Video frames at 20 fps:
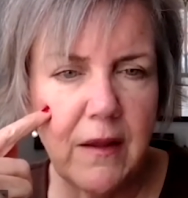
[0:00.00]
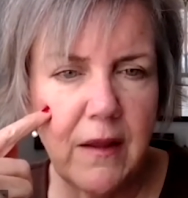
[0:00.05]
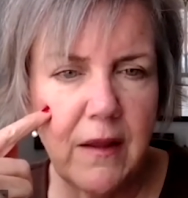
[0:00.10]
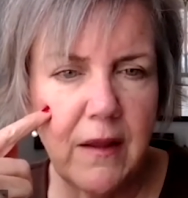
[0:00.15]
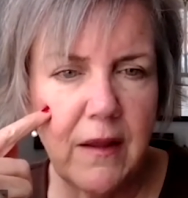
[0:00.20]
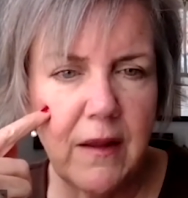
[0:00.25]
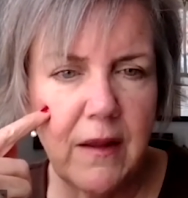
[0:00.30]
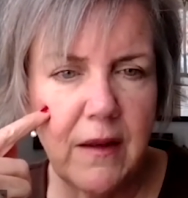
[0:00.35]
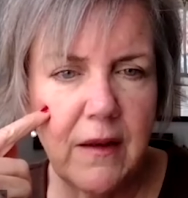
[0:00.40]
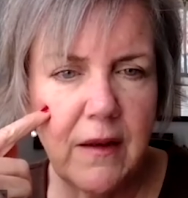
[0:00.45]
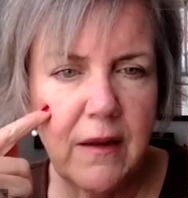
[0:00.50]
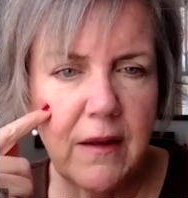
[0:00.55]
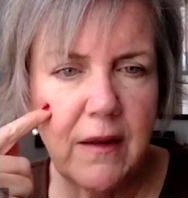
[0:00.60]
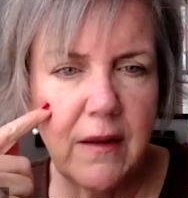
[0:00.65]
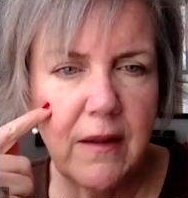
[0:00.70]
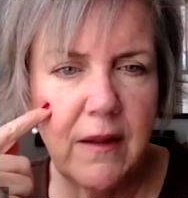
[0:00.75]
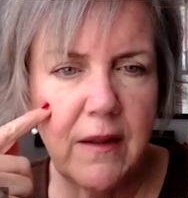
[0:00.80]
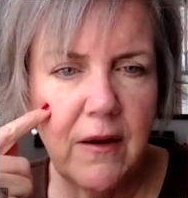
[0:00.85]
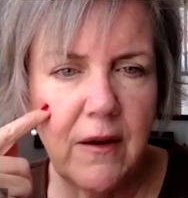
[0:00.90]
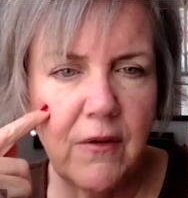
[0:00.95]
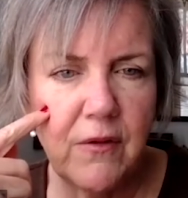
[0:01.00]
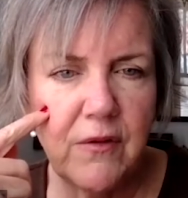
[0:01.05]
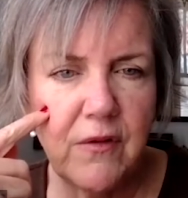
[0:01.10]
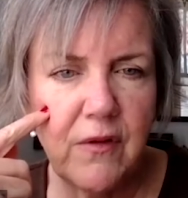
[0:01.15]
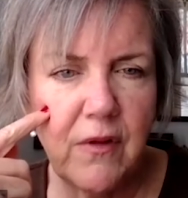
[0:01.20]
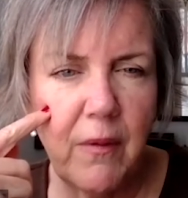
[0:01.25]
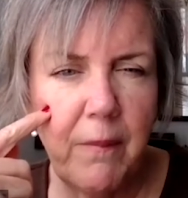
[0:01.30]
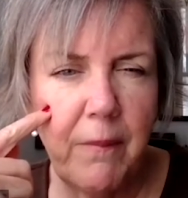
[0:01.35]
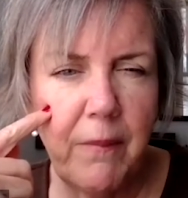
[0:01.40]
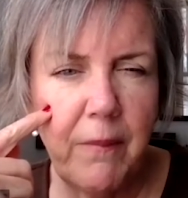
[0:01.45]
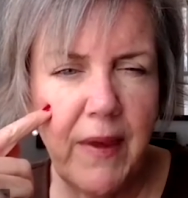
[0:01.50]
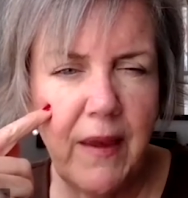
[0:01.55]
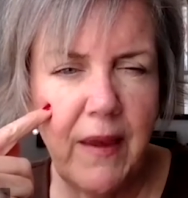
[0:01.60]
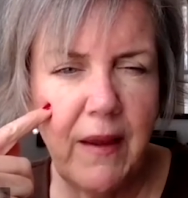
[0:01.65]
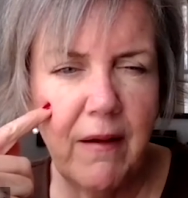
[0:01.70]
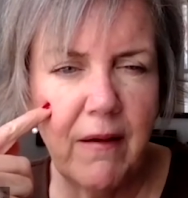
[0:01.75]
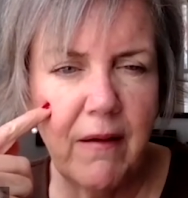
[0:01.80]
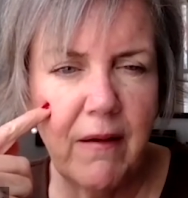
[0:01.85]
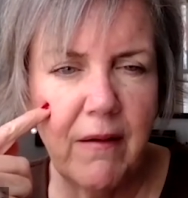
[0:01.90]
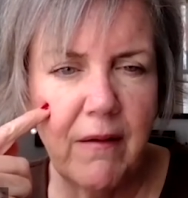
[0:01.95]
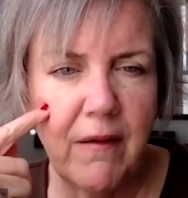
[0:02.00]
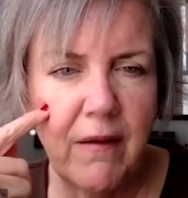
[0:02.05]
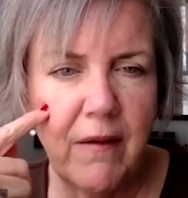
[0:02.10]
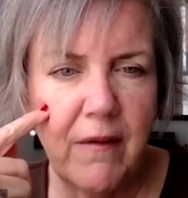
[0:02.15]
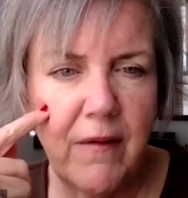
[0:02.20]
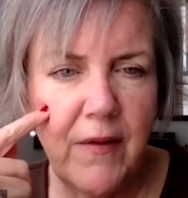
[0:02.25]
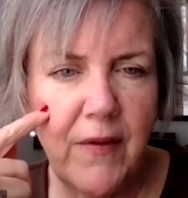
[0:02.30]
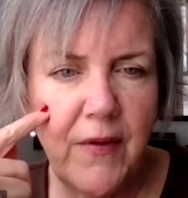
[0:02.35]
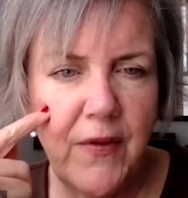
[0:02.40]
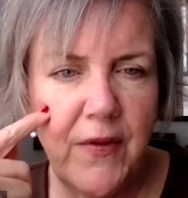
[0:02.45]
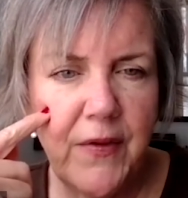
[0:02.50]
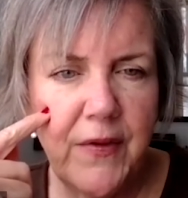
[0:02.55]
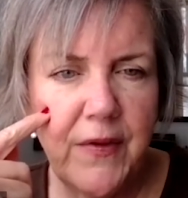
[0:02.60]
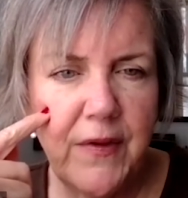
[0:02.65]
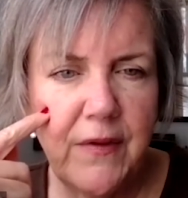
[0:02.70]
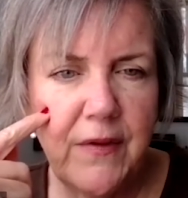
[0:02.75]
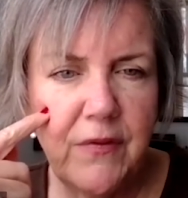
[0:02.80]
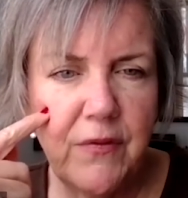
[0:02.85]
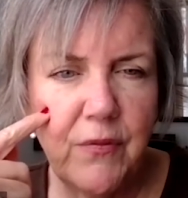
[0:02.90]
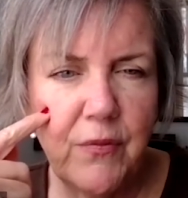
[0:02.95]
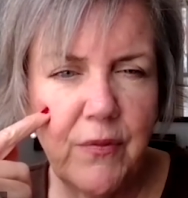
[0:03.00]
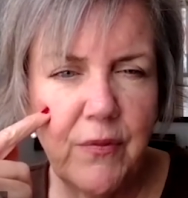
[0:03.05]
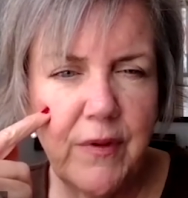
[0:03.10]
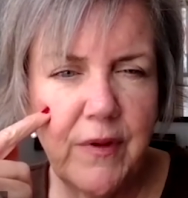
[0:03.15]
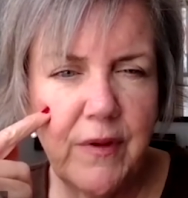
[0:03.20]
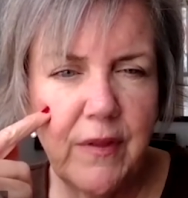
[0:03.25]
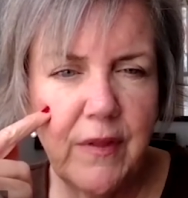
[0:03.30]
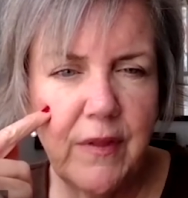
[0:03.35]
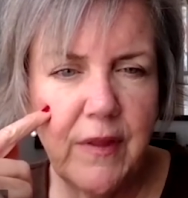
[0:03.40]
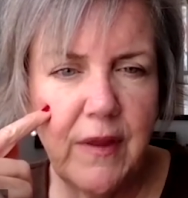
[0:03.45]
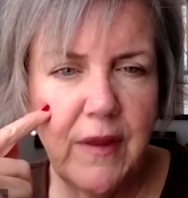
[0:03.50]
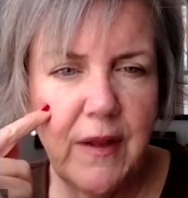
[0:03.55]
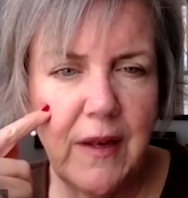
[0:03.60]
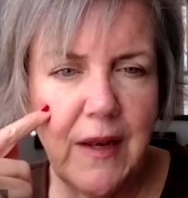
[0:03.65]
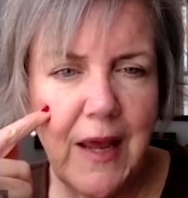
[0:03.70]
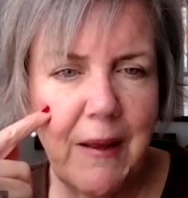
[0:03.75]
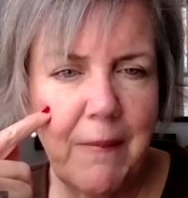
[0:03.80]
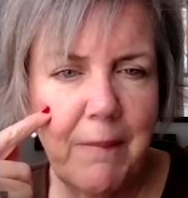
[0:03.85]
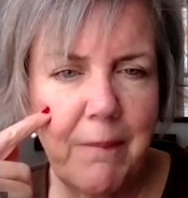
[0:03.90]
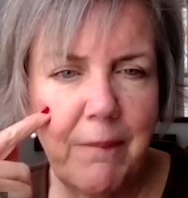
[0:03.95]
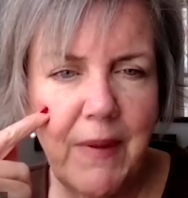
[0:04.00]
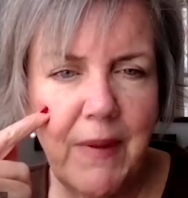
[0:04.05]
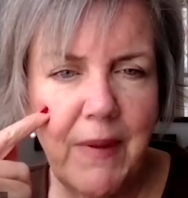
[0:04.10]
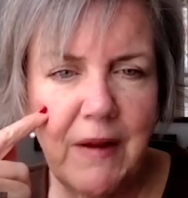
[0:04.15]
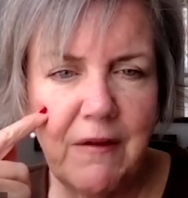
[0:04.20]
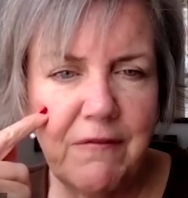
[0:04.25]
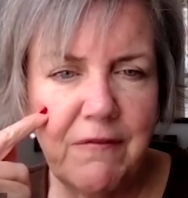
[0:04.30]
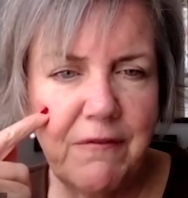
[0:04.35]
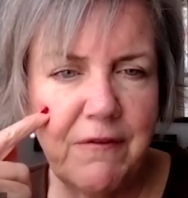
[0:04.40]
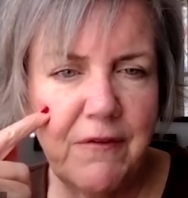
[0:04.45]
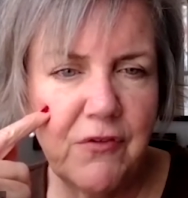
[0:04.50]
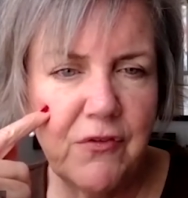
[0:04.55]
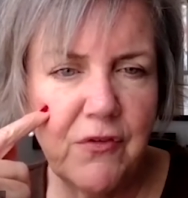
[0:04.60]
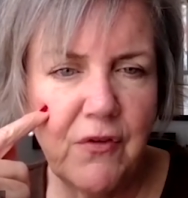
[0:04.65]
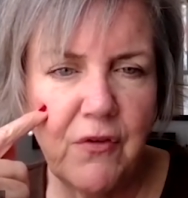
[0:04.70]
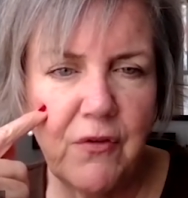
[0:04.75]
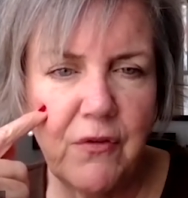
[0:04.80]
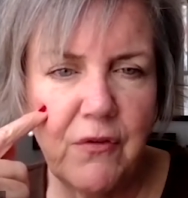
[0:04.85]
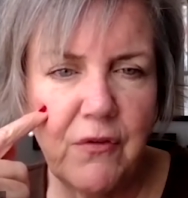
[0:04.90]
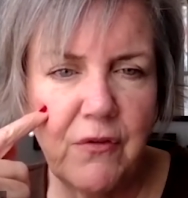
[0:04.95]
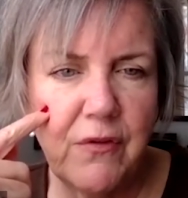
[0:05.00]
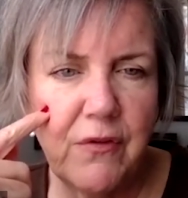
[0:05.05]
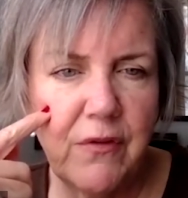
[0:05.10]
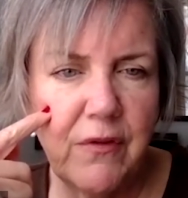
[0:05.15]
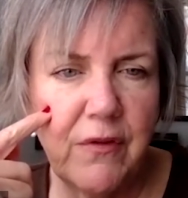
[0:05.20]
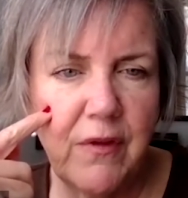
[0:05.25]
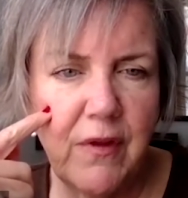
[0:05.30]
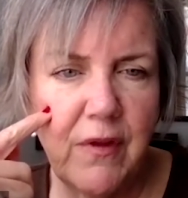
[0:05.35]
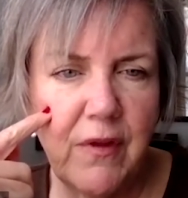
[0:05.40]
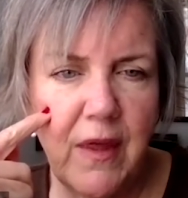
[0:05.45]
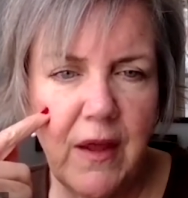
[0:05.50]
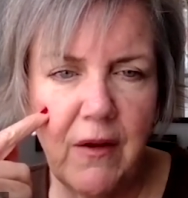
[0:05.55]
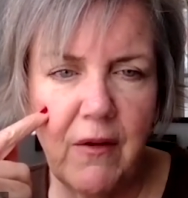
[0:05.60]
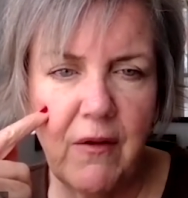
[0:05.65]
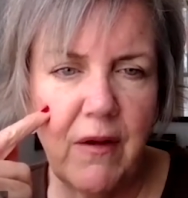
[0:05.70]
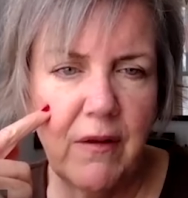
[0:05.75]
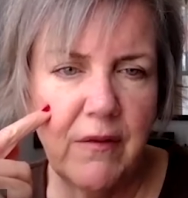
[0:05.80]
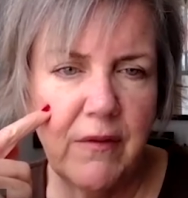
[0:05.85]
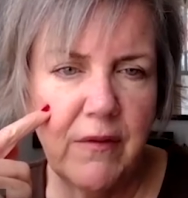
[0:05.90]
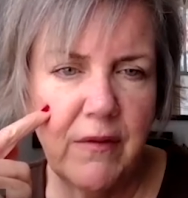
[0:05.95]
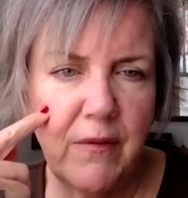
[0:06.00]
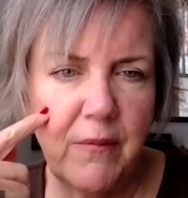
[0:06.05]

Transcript: And, to compare is really not beneficial at all.